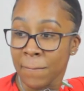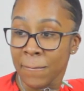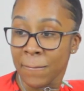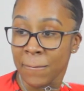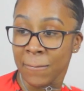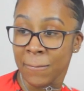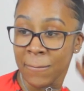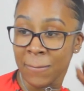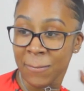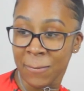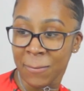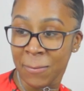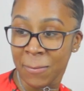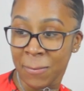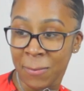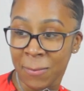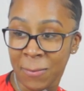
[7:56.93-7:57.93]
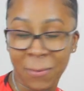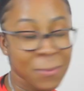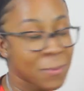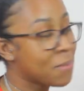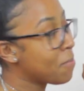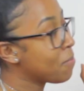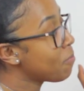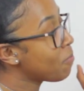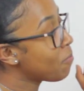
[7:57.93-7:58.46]

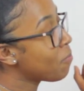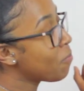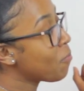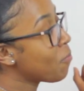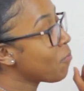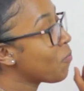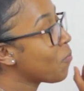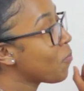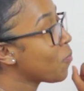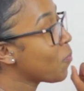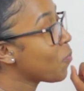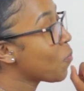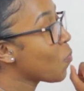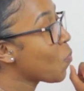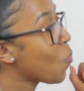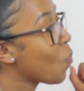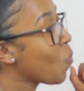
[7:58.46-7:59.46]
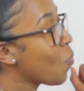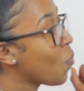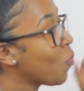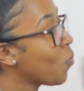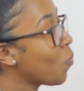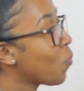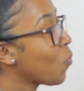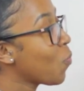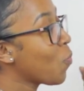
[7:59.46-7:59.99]

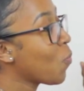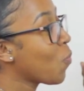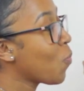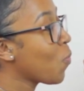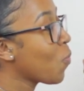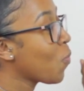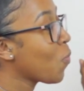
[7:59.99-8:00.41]
This person isn't speaking.